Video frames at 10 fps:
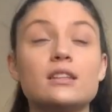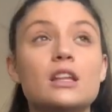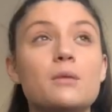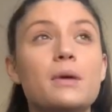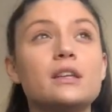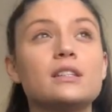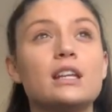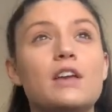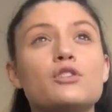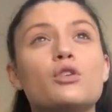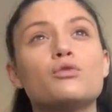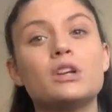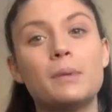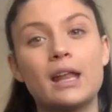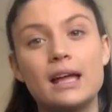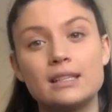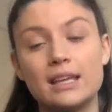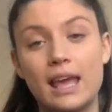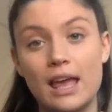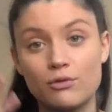and it basically, if you've got a really bad headache,
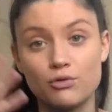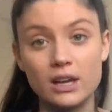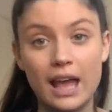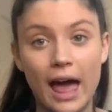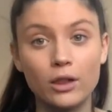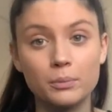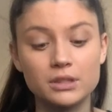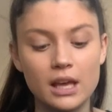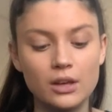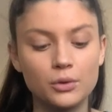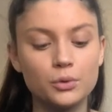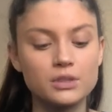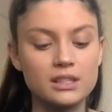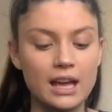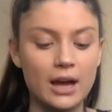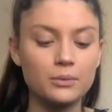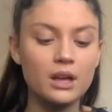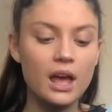it really helps it and cools it down,